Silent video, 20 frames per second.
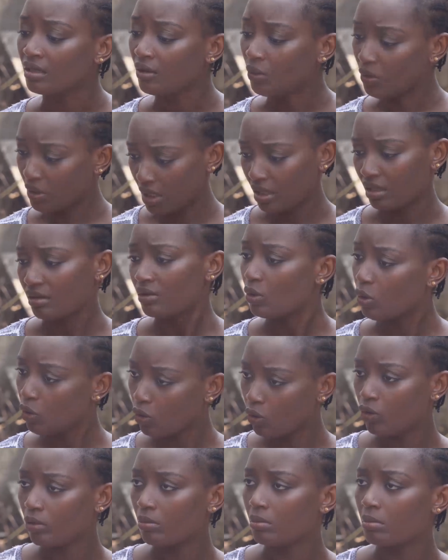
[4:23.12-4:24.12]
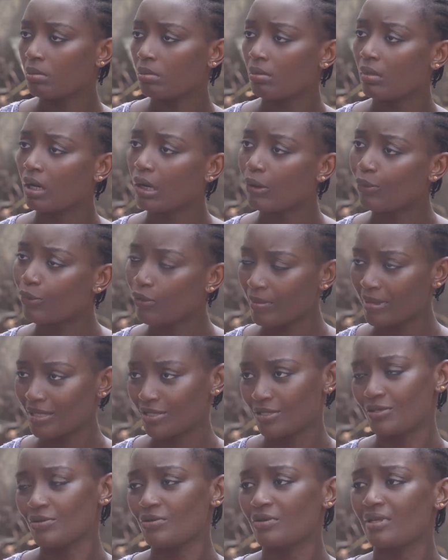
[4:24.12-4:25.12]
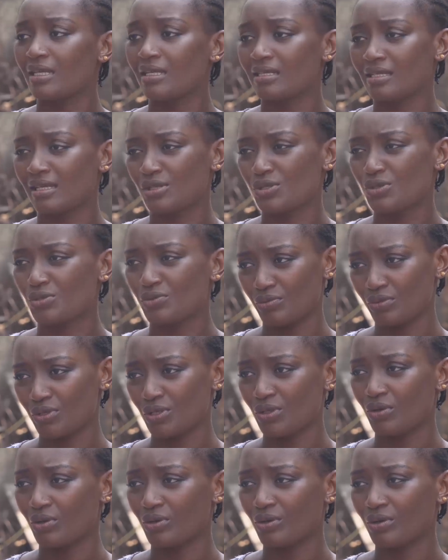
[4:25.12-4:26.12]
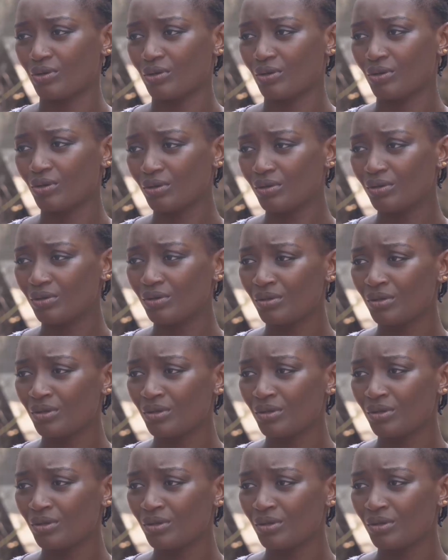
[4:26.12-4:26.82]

Okay, go home. I'll come and see you later so we'll talk. Oh?